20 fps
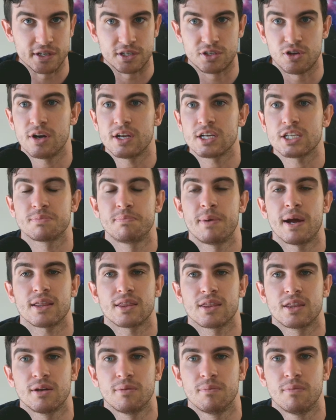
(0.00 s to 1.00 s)
Don't expect
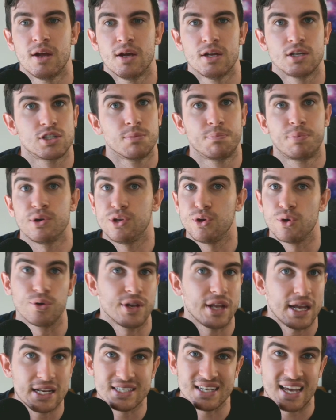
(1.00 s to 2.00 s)
them to put your
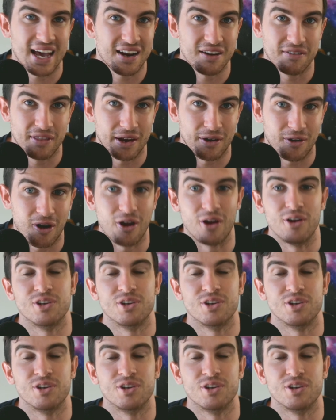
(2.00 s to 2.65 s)
needs ahead of their own.